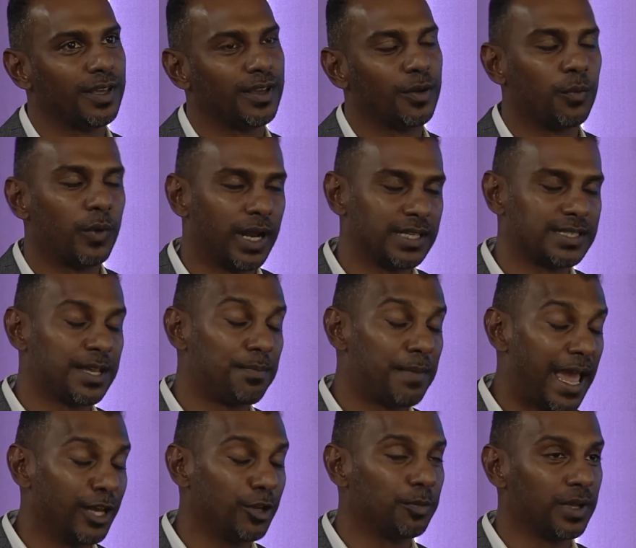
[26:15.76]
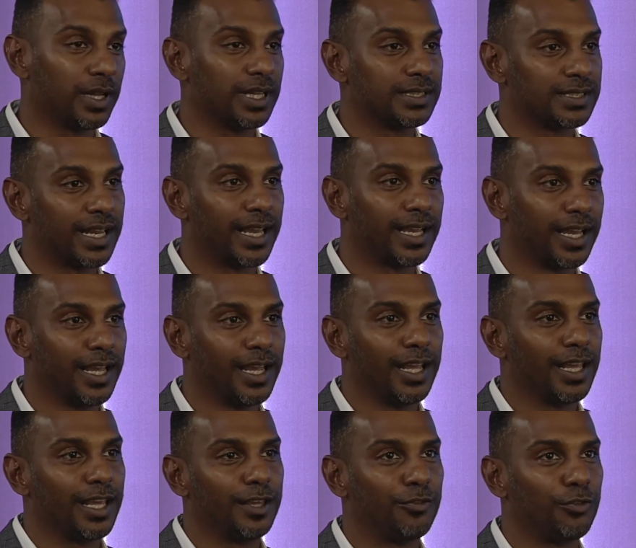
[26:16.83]
when I say malleable, it's like
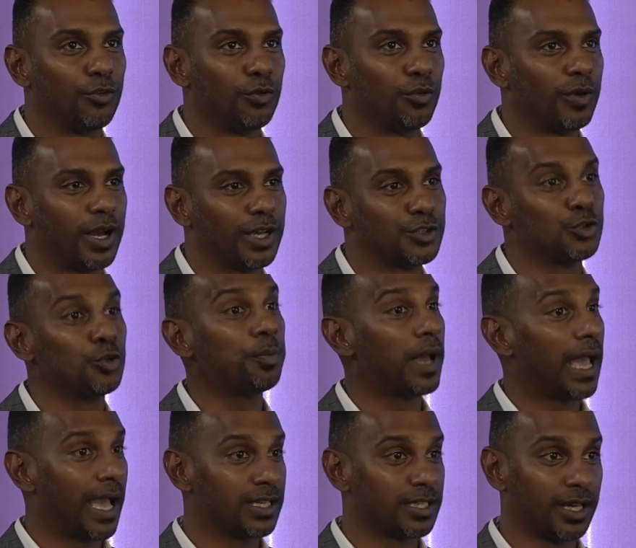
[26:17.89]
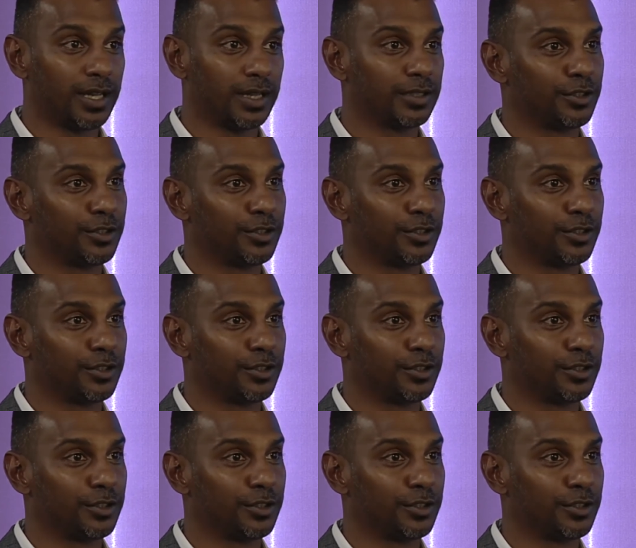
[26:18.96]
if you are super agile,